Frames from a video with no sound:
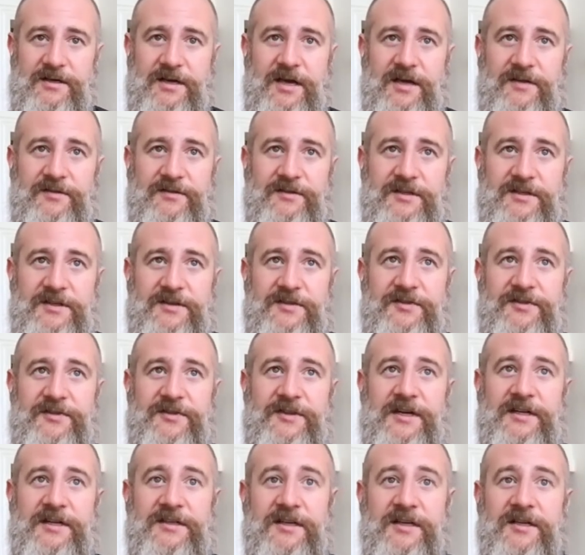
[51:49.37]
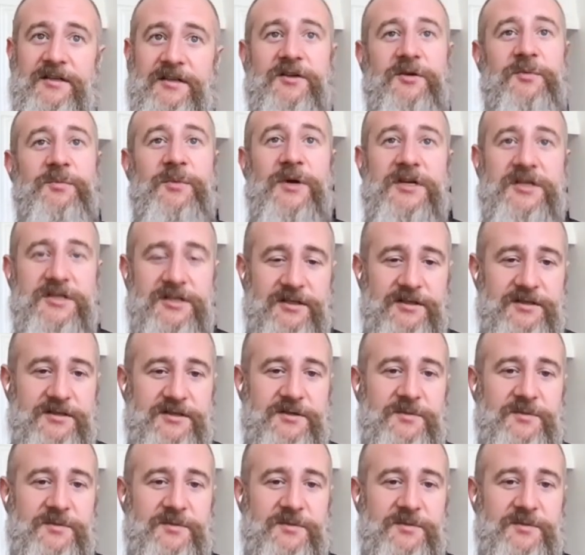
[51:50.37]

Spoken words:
then get commissioned